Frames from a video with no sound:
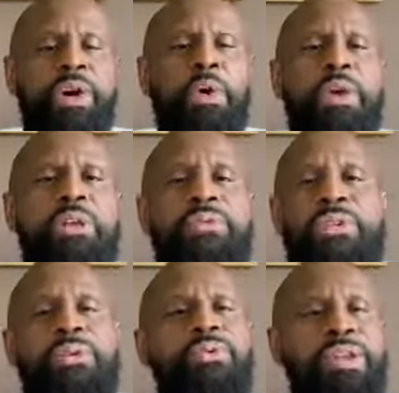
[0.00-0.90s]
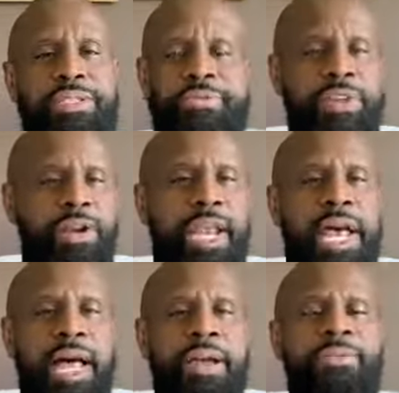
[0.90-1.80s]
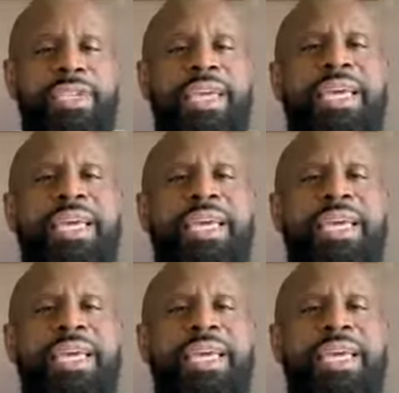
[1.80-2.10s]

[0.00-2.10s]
on for the rest of their lives